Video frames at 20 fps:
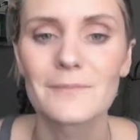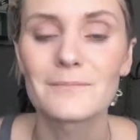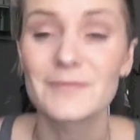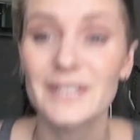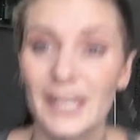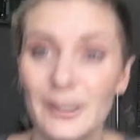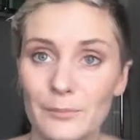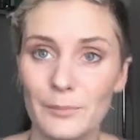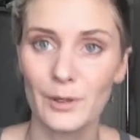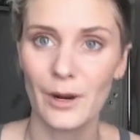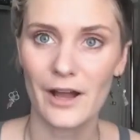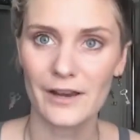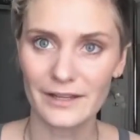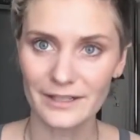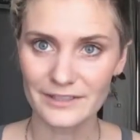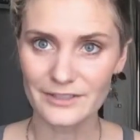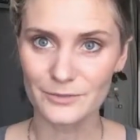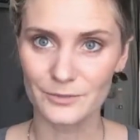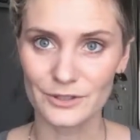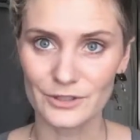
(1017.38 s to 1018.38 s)
type
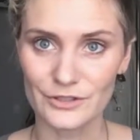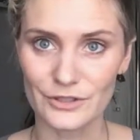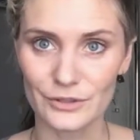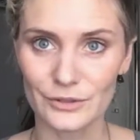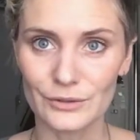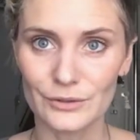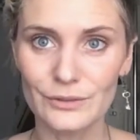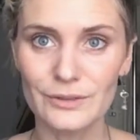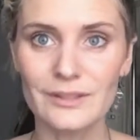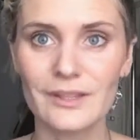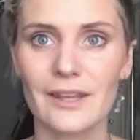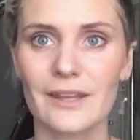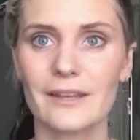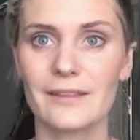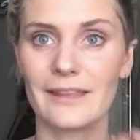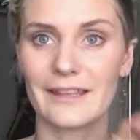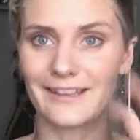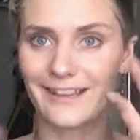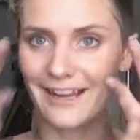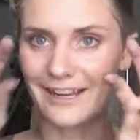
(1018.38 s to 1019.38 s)
products would do.
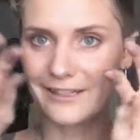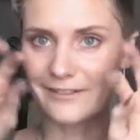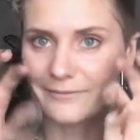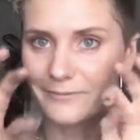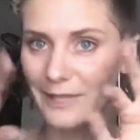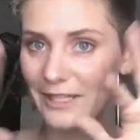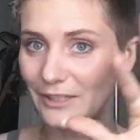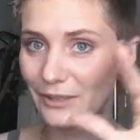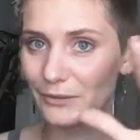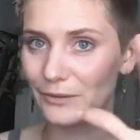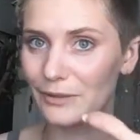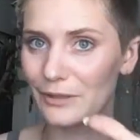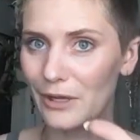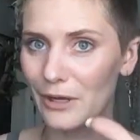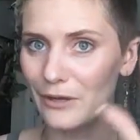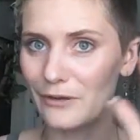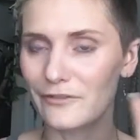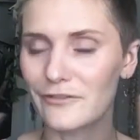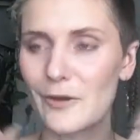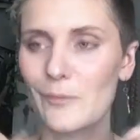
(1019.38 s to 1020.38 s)
They kind of make you
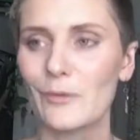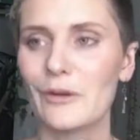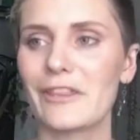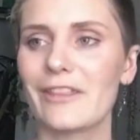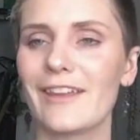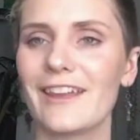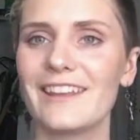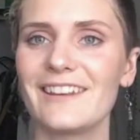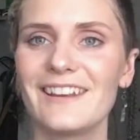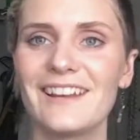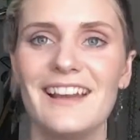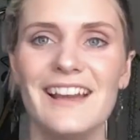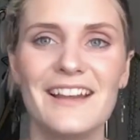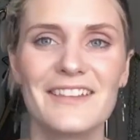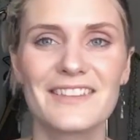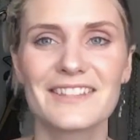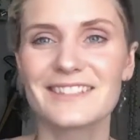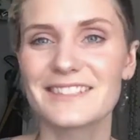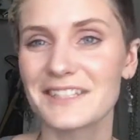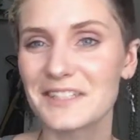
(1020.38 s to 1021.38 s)
glow from within.
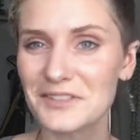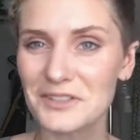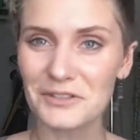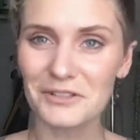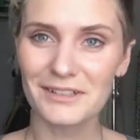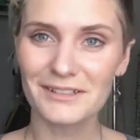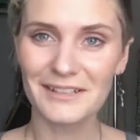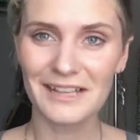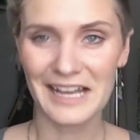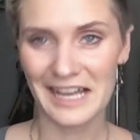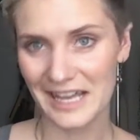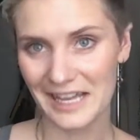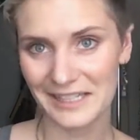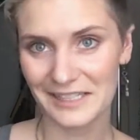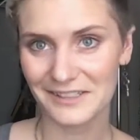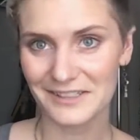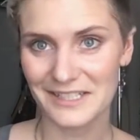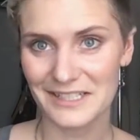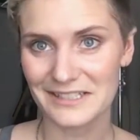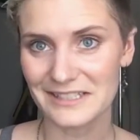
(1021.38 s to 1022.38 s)
The sunscreen
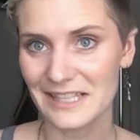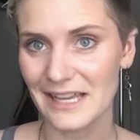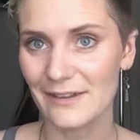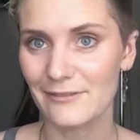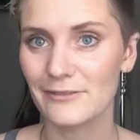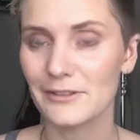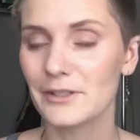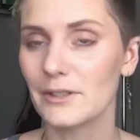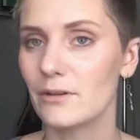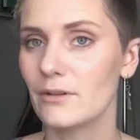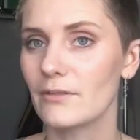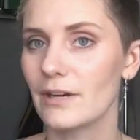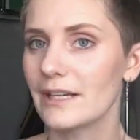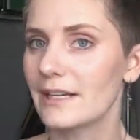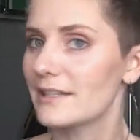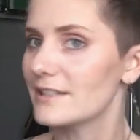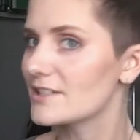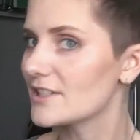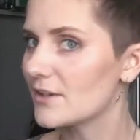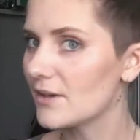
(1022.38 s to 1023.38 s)
kind of does that for you
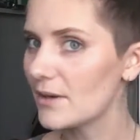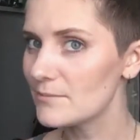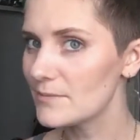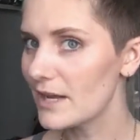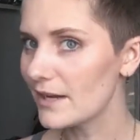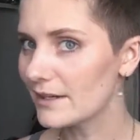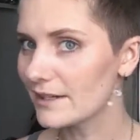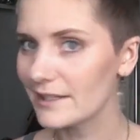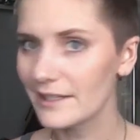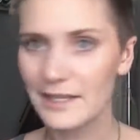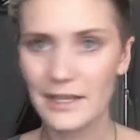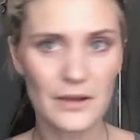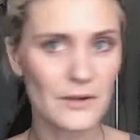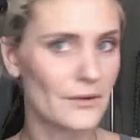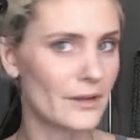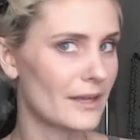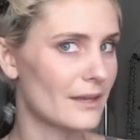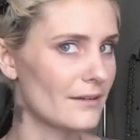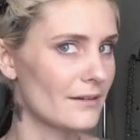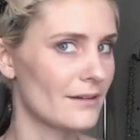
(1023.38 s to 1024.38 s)
already. So I'm not gonna go
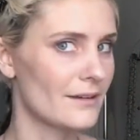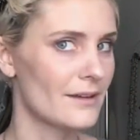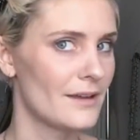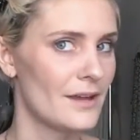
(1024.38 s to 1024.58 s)
in